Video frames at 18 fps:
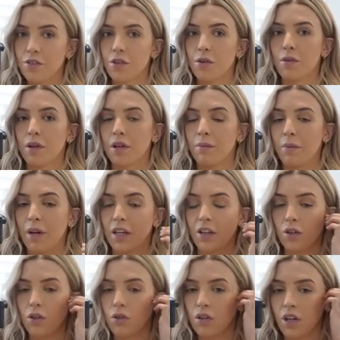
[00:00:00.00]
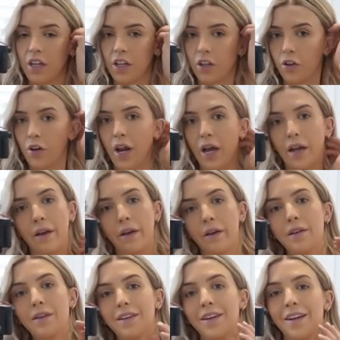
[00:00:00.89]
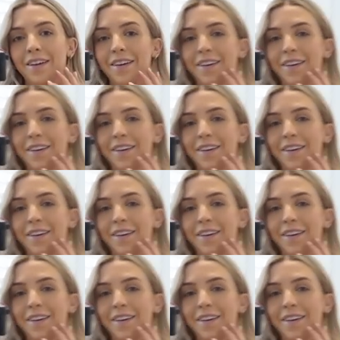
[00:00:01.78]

so it can make you look like you're naked.